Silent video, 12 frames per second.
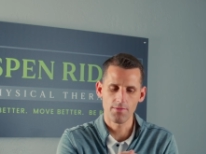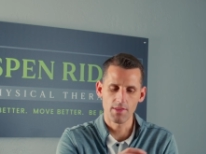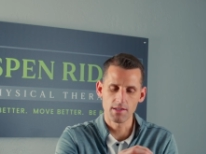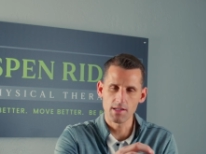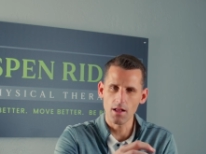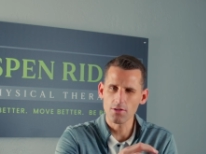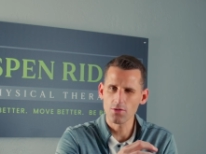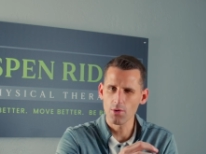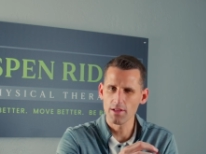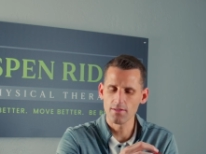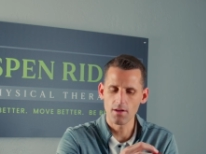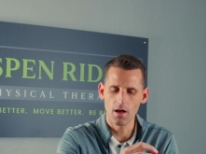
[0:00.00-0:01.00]
The
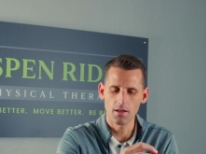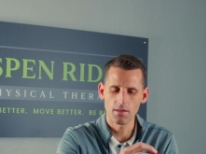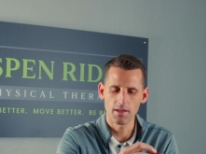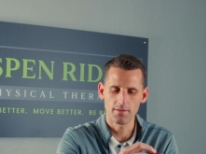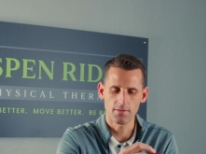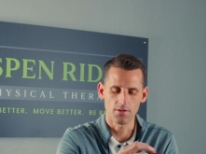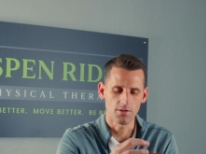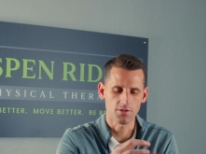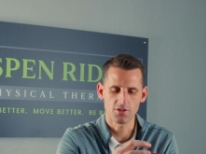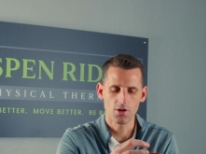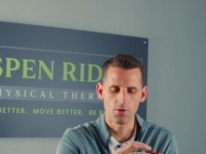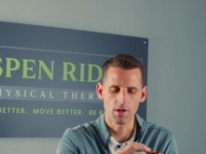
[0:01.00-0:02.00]
deltoid's not listed or
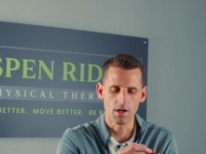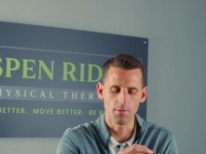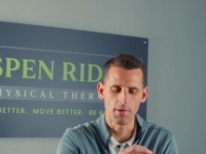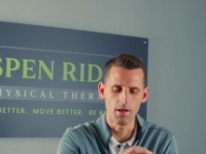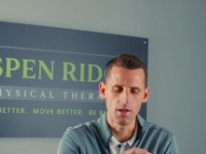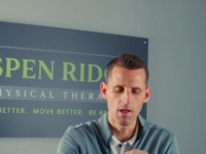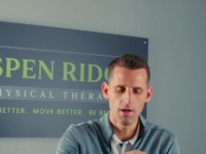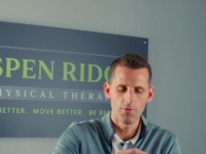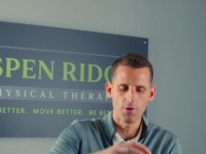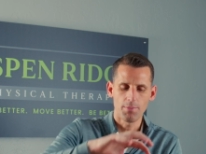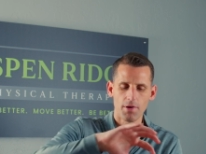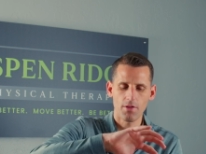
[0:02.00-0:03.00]
showed here, but if
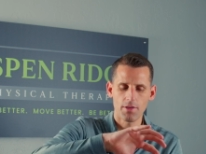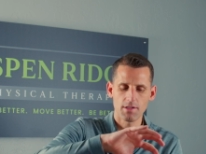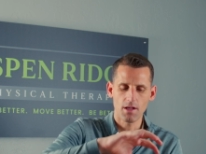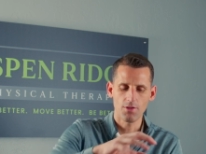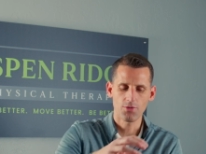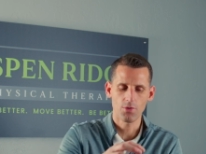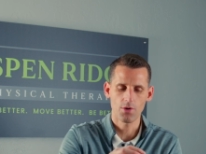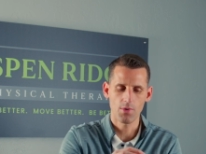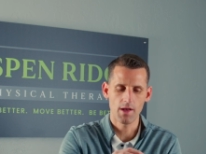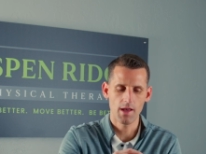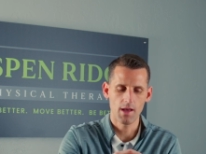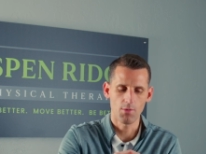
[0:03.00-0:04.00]
we peel the deltoid
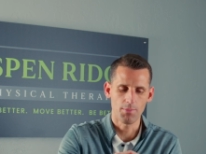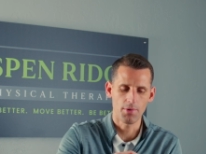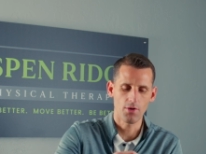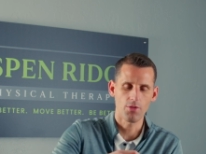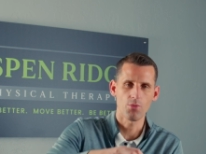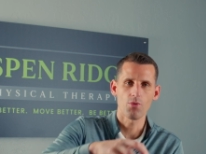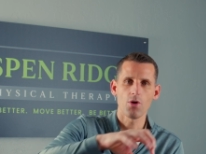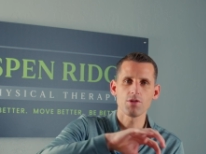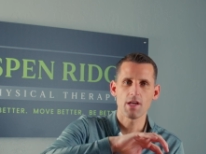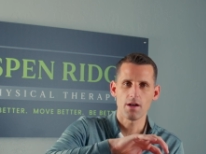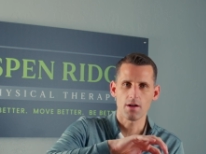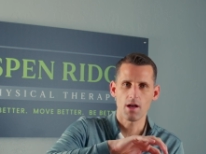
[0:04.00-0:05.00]
away and we peel the
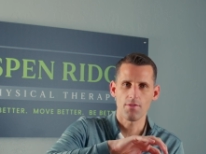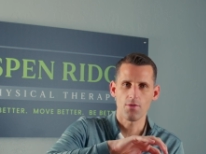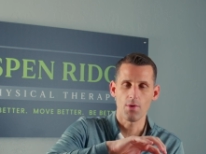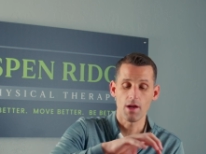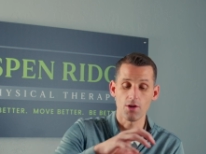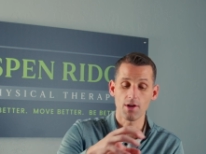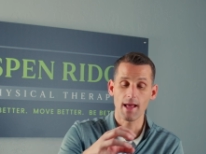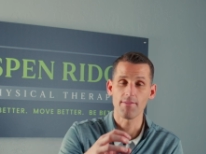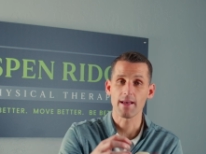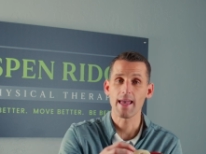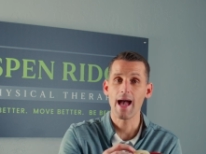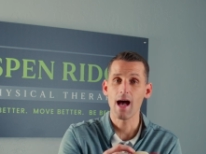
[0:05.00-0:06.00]
rotator cuff away, you're gonna have a
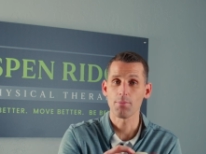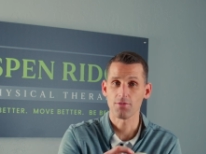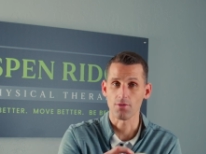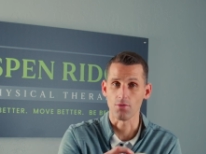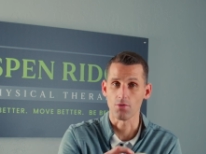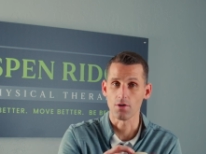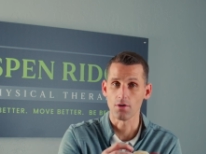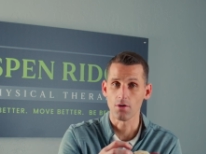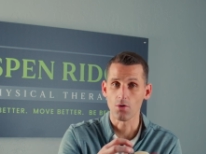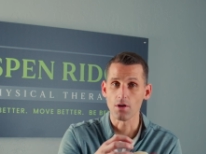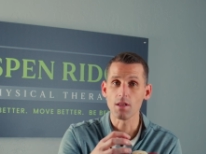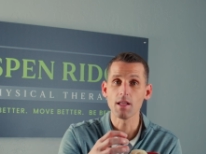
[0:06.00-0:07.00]
capsule
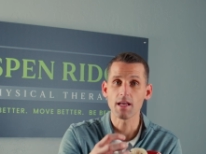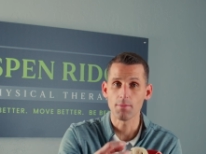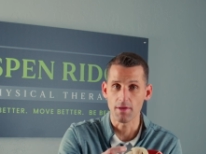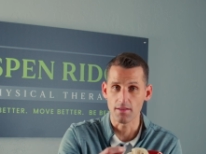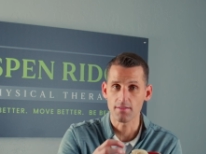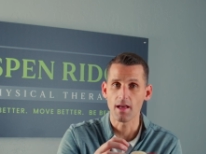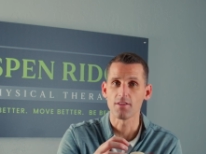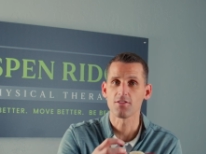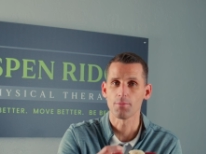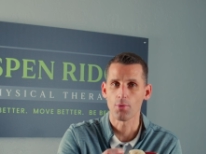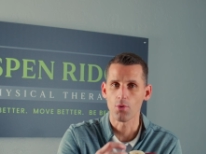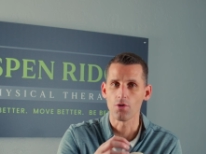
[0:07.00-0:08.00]
or ligaments that
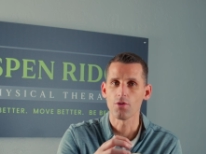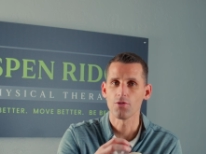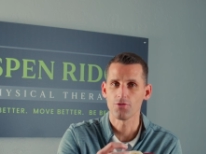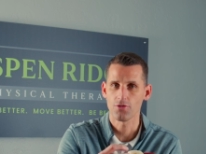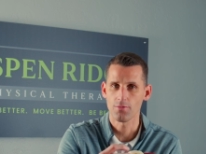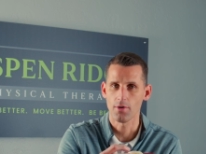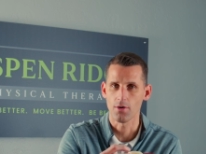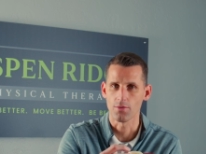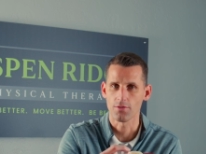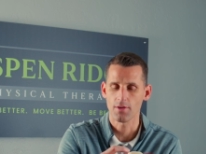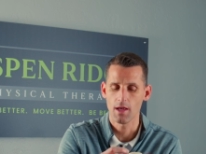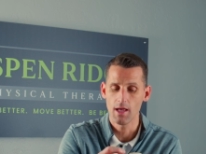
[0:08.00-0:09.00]
support those two
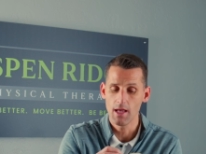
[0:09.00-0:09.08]
bones.